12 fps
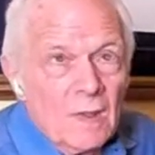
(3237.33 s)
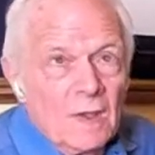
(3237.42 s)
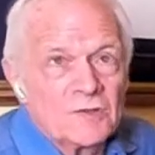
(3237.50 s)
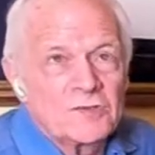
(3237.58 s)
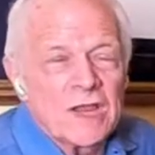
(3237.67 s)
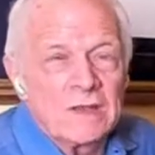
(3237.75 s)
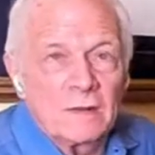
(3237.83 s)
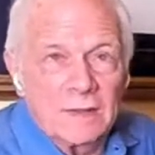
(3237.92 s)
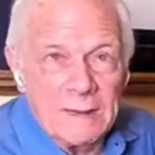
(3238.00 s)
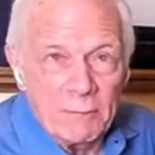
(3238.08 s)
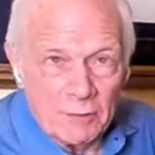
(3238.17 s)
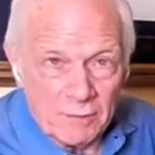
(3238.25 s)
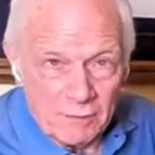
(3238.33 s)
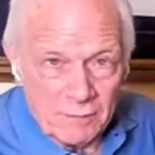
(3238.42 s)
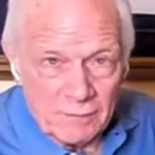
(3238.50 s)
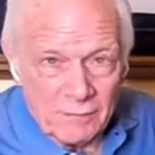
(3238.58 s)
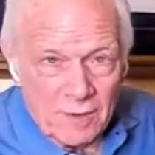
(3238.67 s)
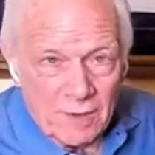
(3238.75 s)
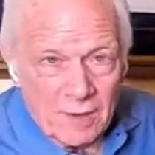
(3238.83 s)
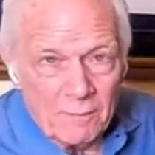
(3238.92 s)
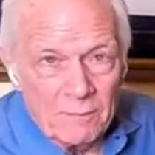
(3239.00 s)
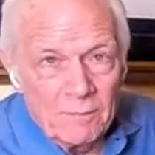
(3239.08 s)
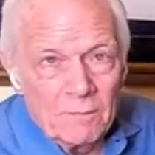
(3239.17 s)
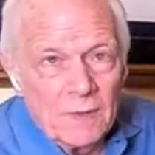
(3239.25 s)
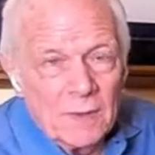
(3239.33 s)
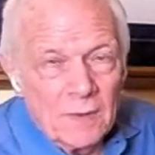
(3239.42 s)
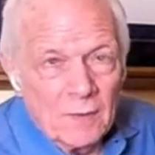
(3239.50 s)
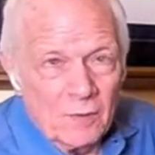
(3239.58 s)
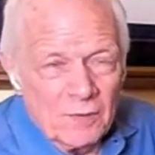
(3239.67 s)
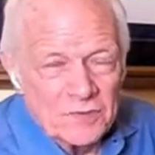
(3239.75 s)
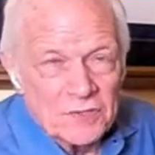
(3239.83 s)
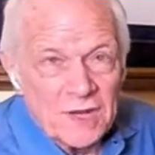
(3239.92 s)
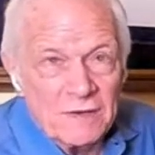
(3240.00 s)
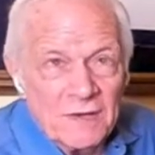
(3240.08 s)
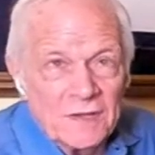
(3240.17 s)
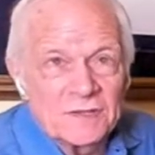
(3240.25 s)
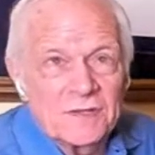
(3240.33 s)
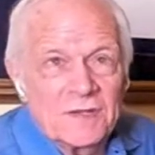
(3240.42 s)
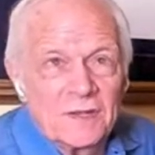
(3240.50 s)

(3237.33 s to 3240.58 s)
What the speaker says: Shane Claiborne. Shane is